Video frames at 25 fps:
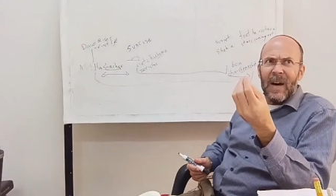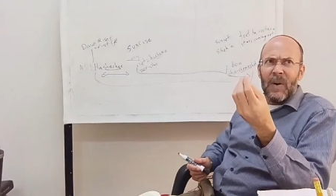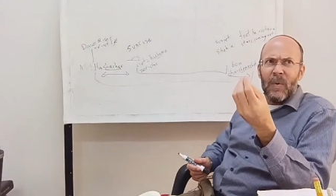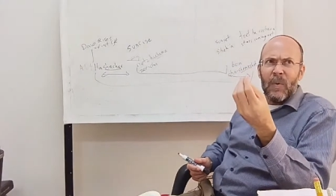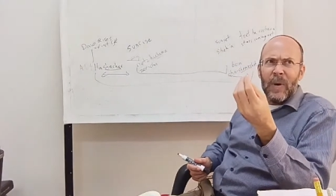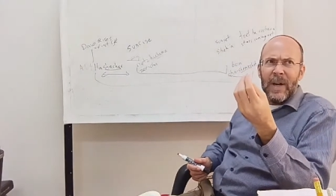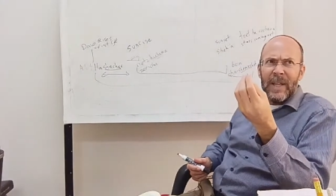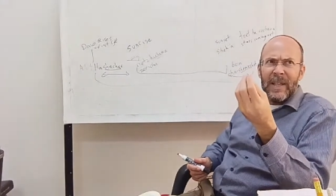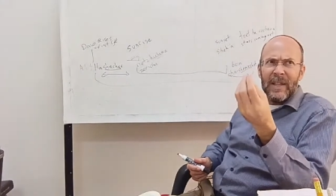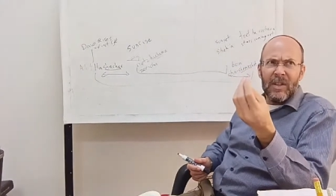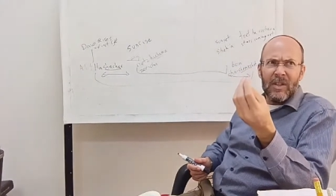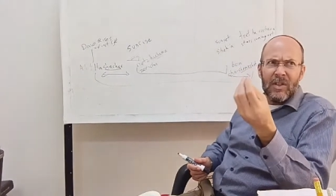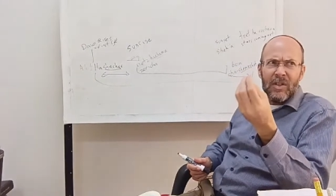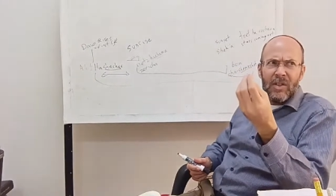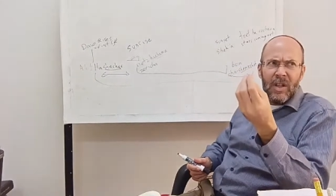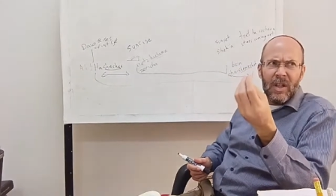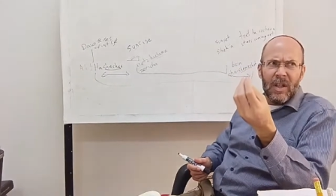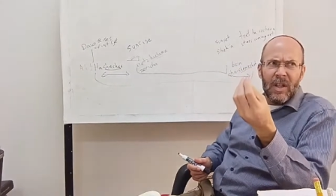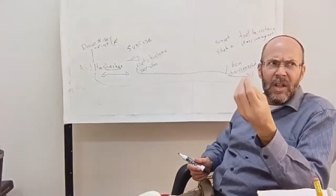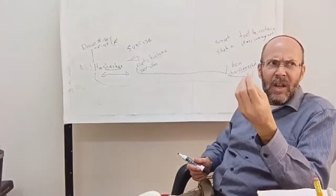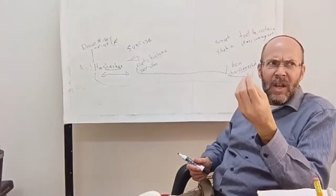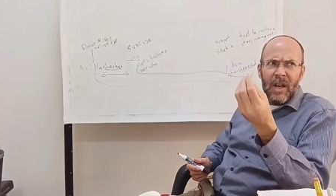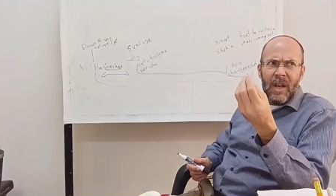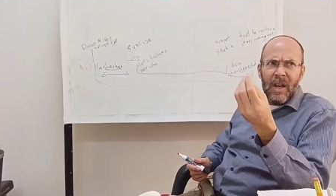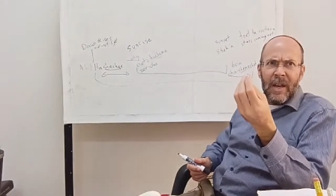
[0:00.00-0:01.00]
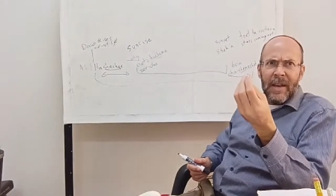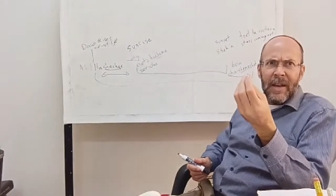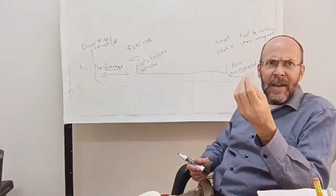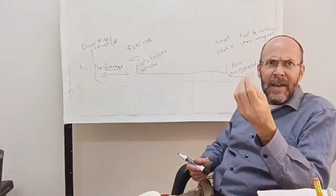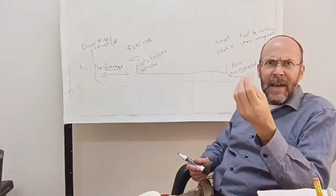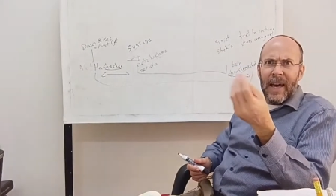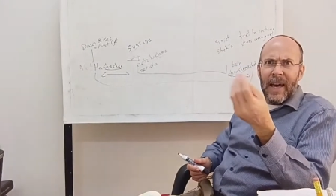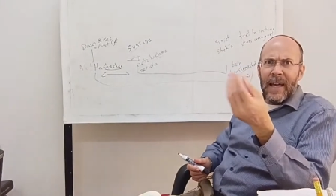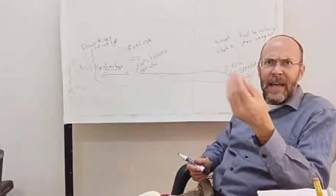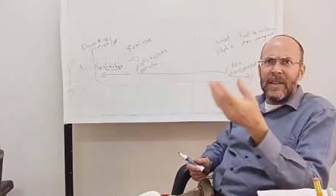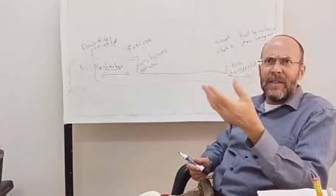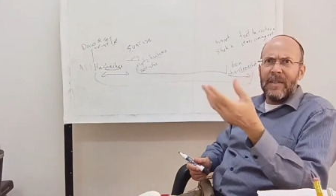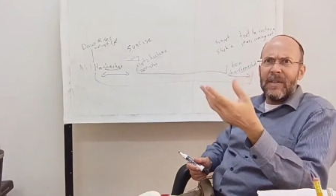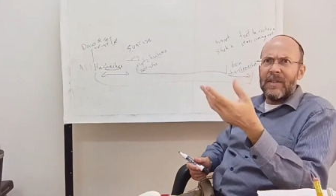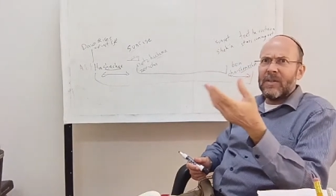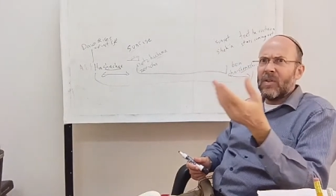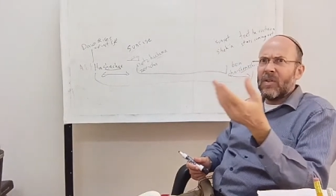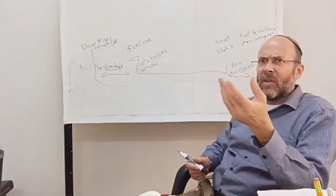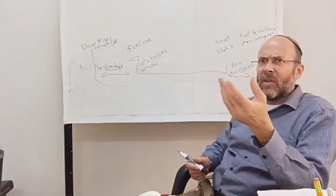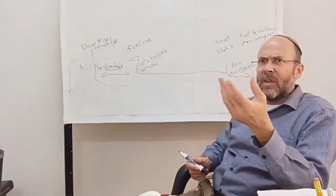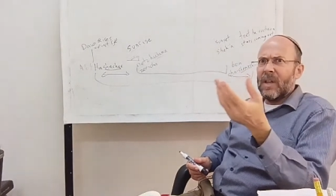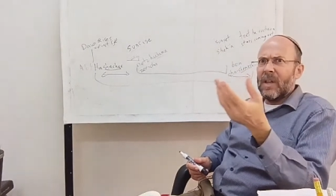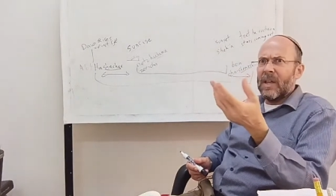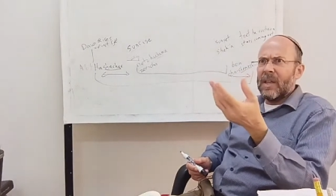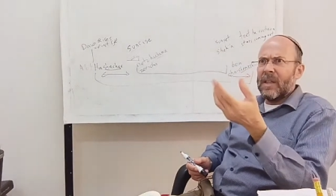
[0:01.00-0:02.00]
When does it? And
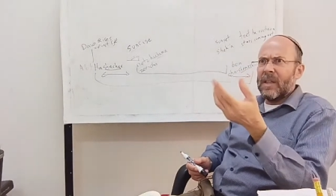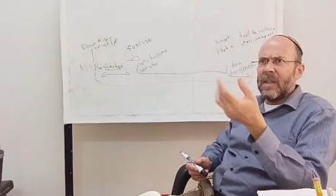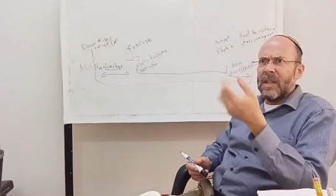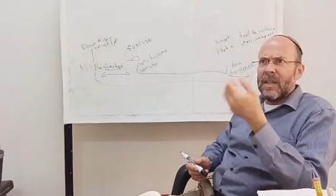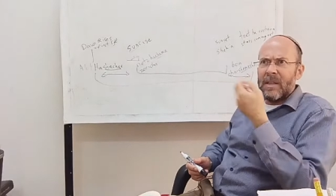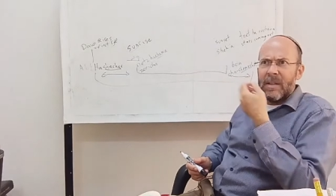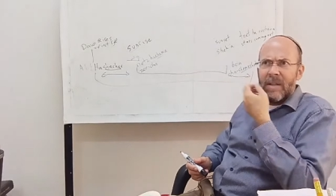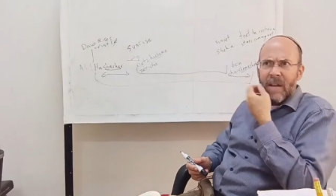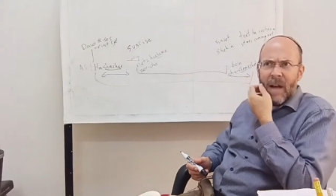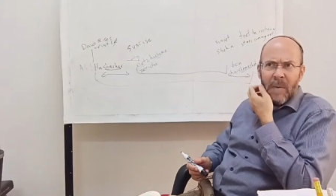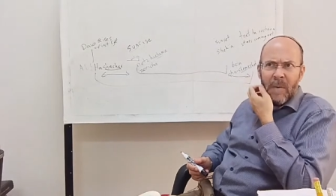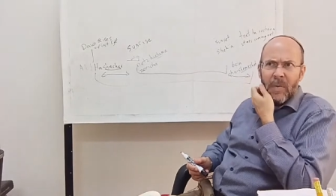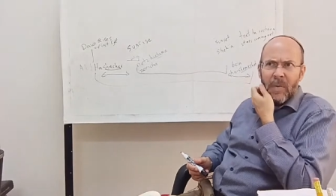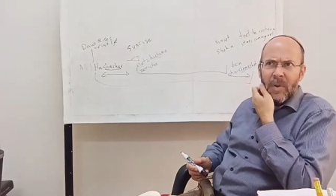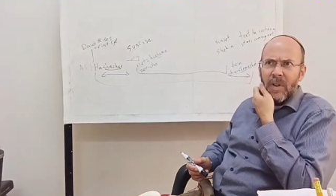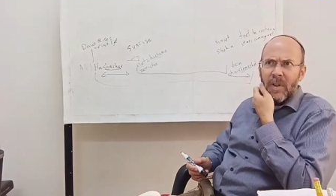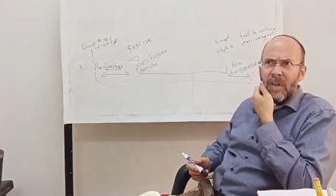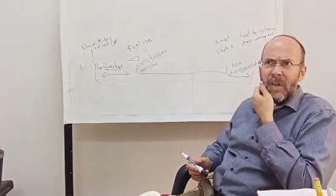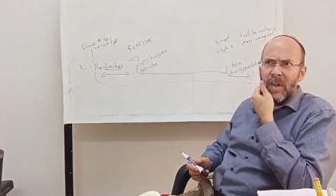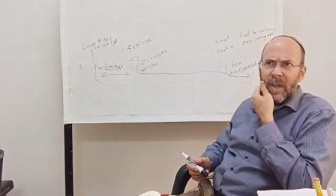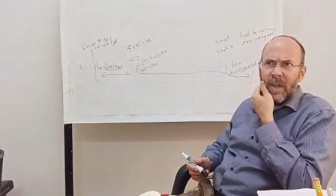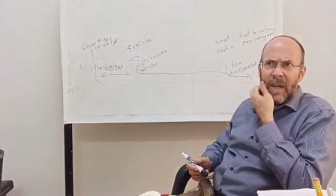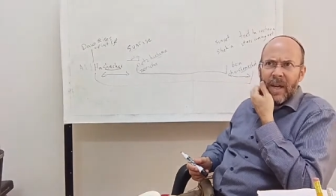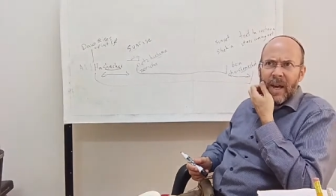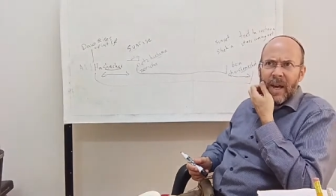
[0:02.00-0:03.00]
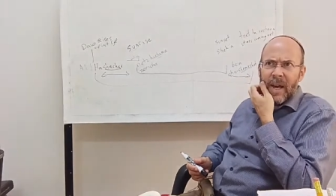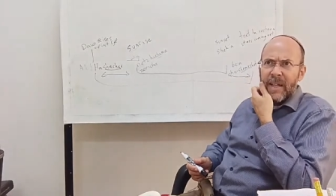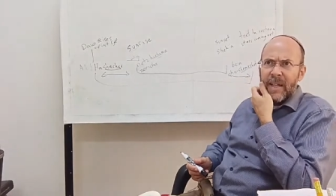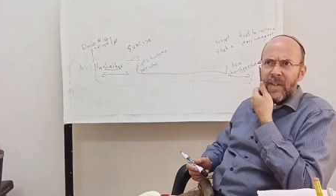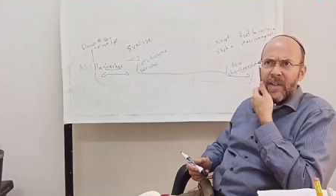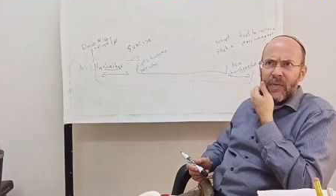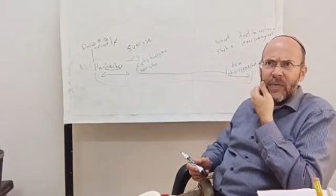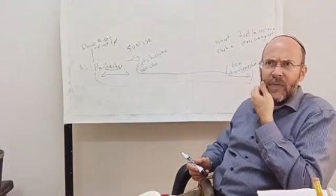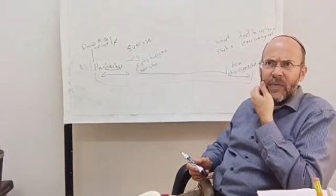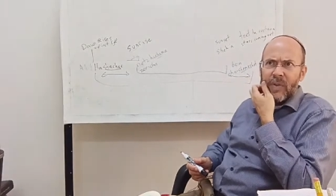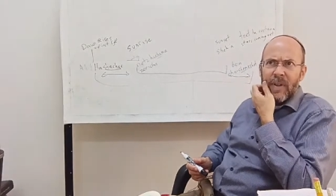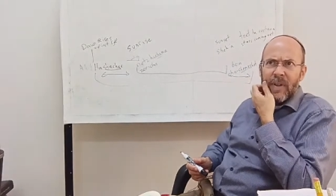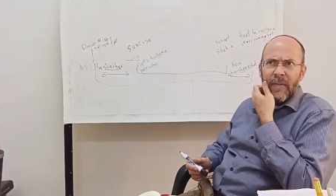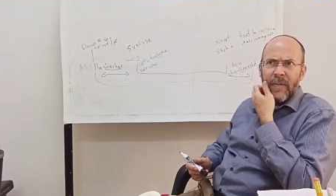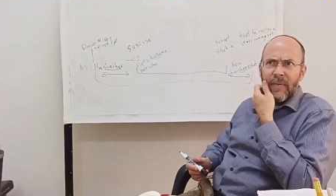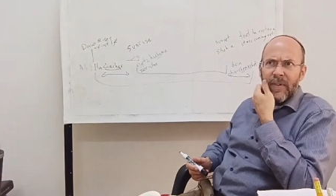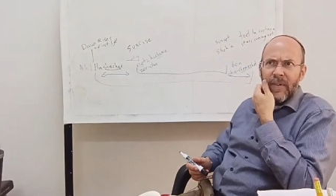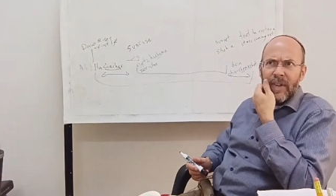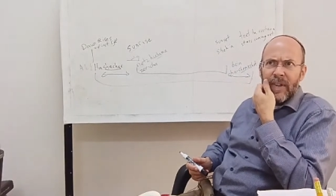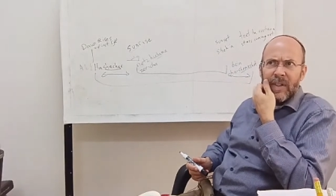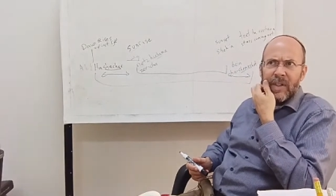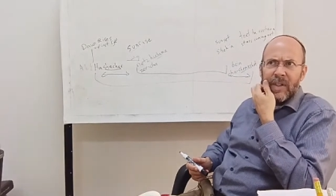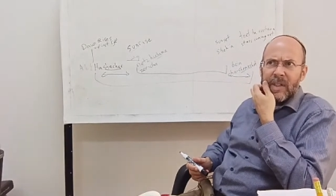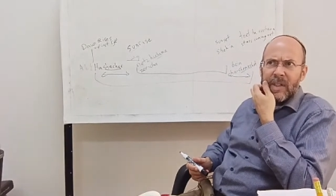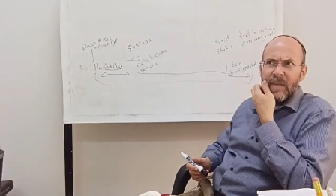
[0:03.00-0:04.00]
so the Talmud has a few
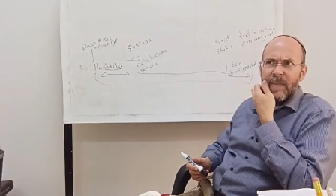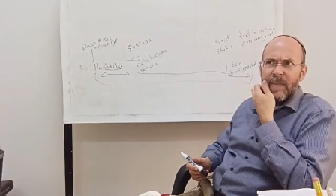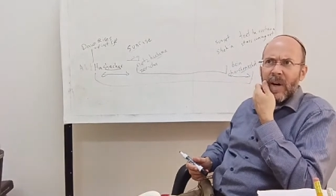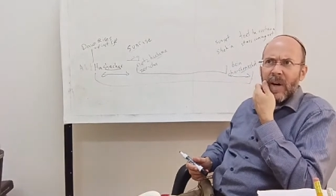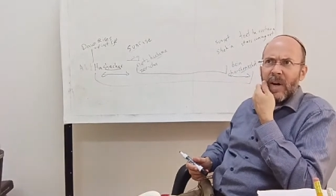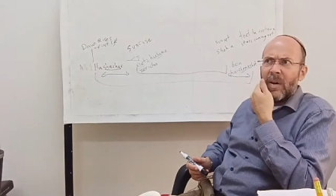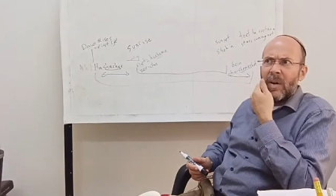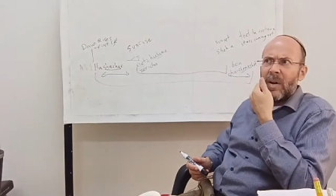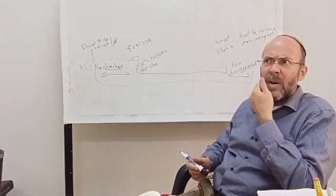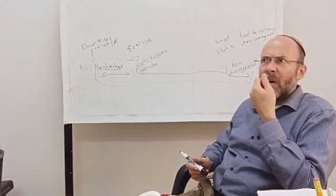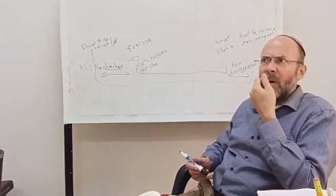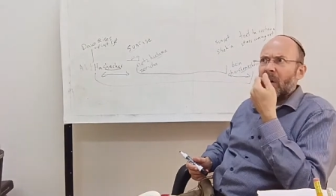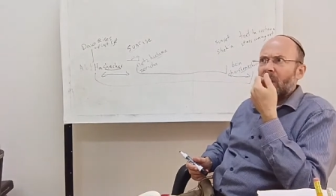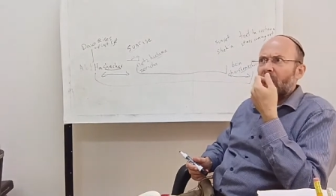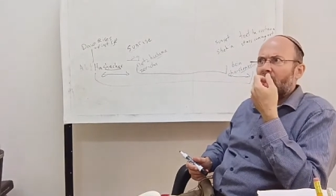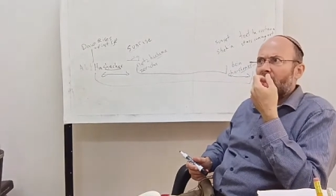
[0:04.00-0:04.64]
definitions about